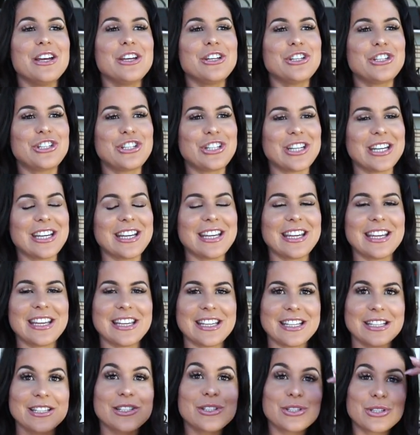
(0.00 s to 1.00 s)

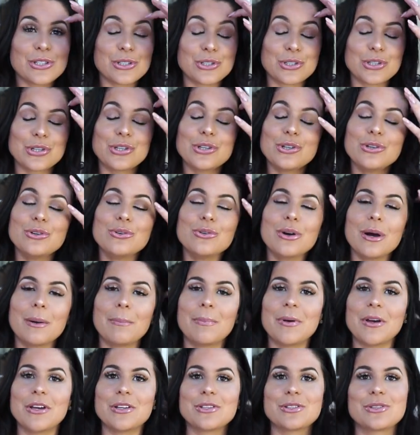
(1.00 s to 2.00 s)
She is too
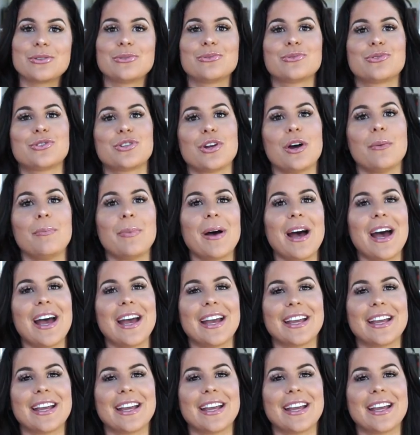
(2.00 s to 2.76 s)
a personal shopper